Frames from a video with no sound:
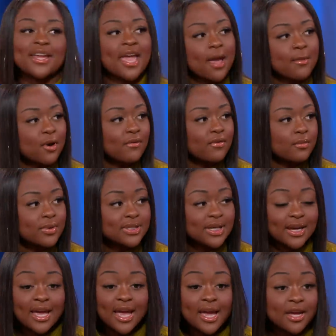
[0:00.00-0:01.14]
came over and was
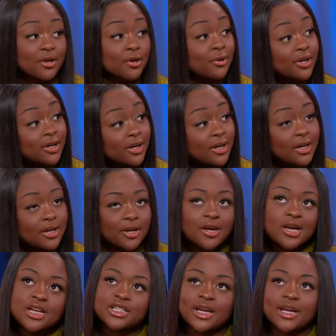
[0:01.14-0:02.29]
like, hey, you are good? And
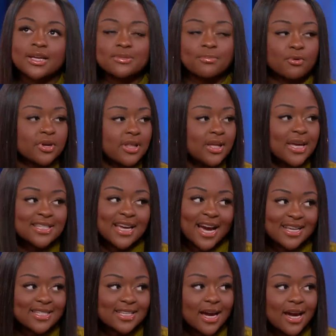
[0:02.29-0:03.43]
checking his breathing, his
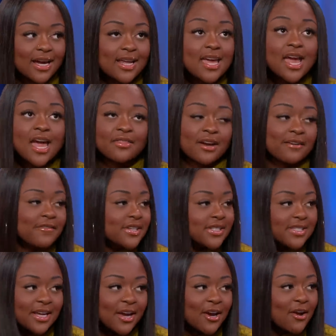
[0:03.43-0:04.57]
eyesight, and then I fixed
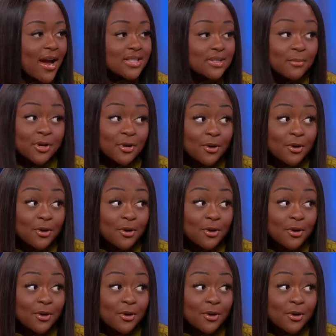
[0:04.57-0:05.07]
his hair, asked him, you